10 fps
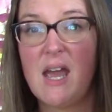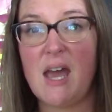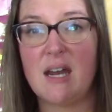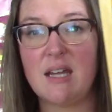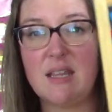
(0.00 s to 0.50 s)

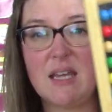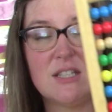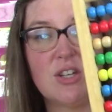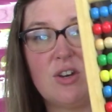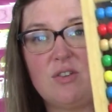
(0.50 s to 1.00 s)
And I think
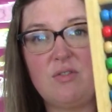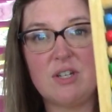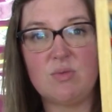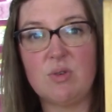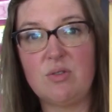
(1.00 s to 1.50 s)
it's a good
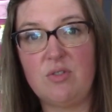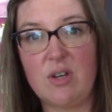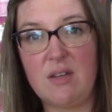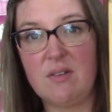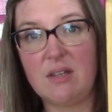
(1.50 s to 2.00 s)
visual for
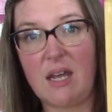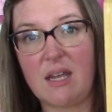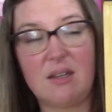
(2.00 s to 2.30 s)
even like,